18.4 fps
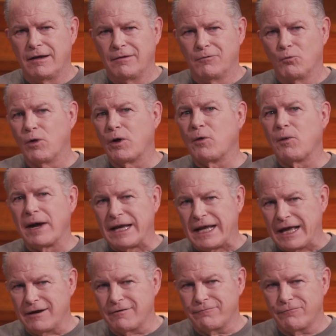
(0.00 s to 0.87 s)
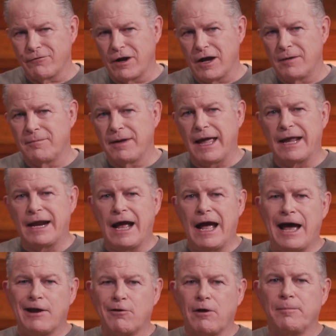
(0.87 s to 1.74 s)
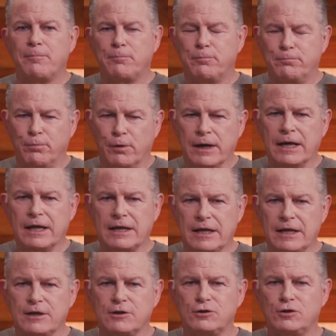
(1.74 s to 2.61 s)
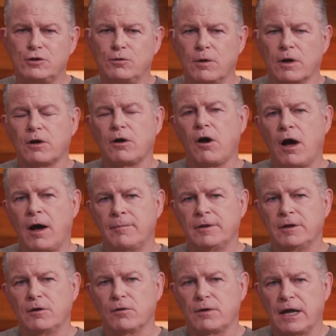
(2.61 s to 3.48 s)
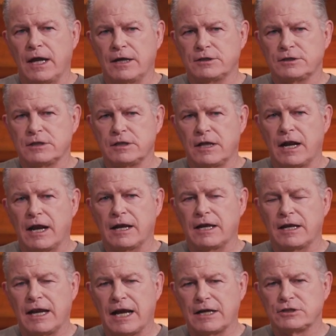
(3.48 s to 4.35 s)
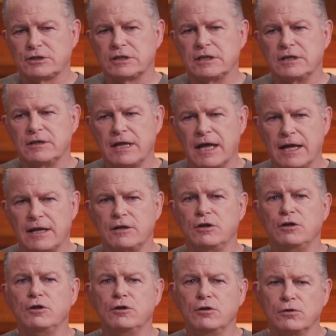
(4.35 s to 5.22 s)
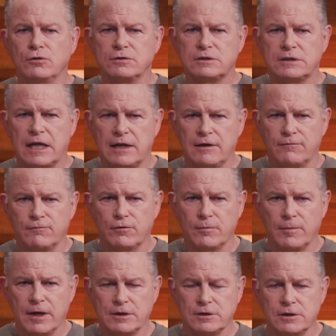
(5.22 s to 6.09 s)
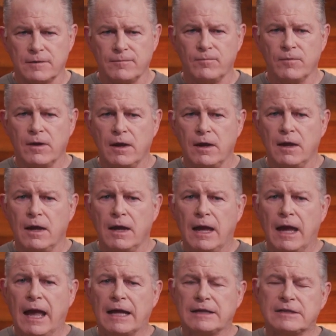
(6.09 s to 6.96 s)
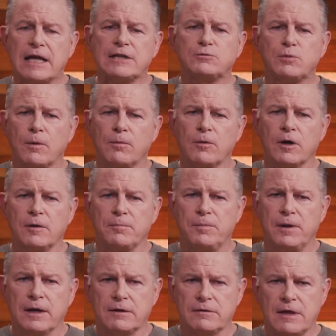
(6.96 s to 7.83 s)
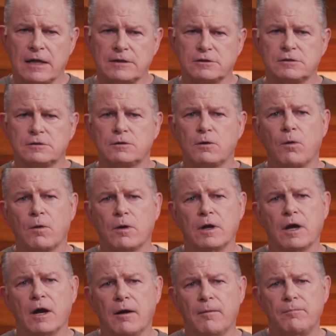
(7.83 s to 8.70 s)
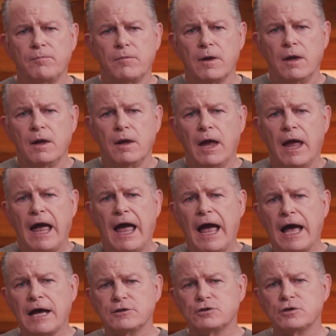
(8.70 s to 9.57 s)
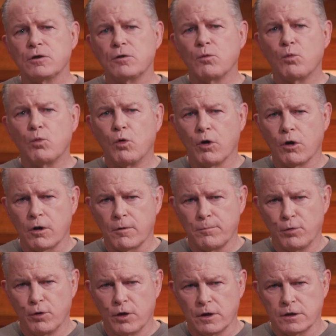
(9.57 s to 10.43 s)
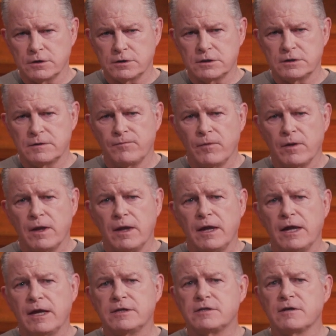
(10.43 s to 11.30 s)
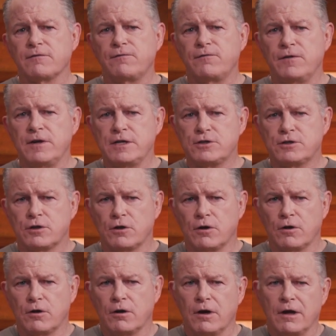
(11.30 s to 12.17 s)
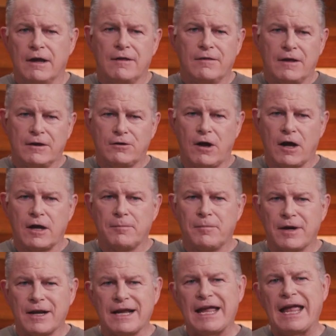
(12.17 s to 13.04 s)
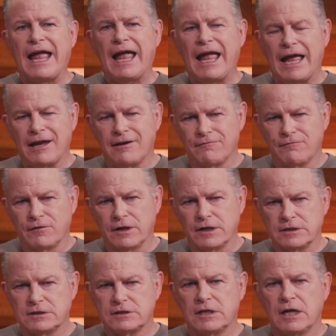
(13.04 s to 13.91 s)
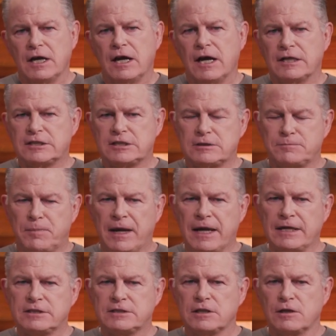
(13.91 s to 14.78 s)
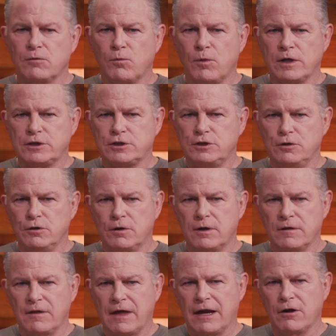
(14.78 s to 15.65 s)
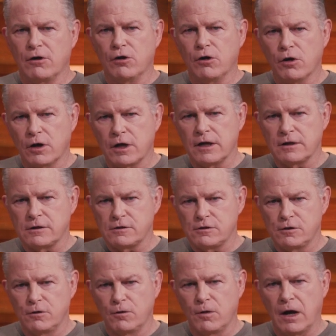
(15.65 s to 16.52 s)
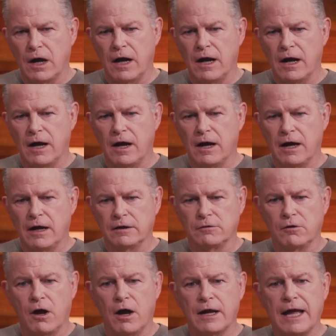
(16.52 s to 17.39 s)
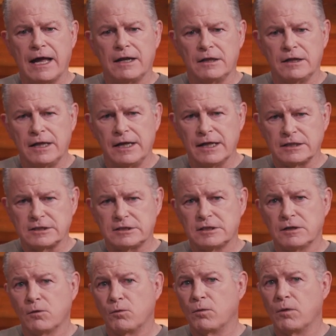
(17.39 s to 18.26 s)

where do I get it from, and how do I bring it into a common location that I can actually then use that information. And that's where we're going to pick that story up. Azure Workbooks is a feature. They talk about a canvas, a space in which you can then hook it to a log analytics